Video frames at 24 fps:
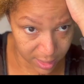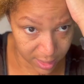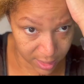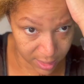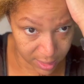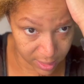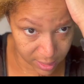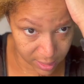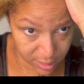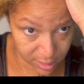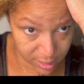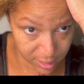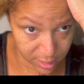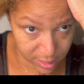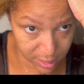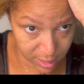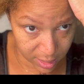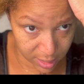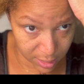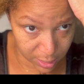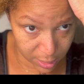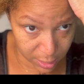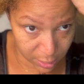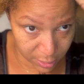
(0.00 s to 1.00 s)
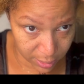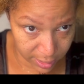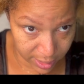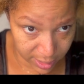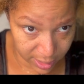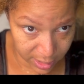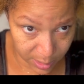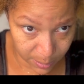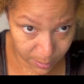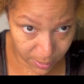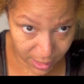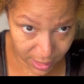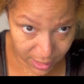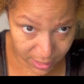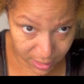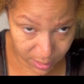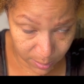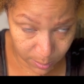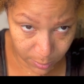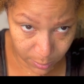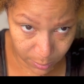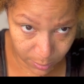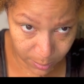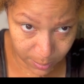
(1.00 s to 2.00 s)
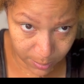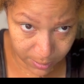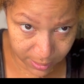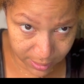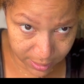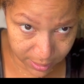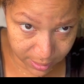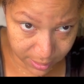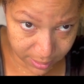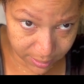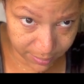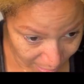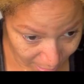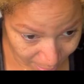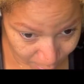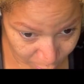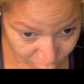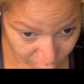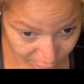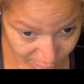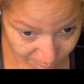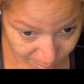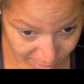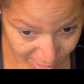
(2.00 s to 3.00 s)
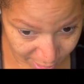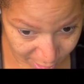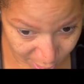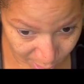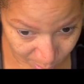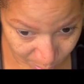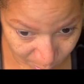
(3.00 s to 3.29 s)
get this as straight as possible, but I'm trying to make her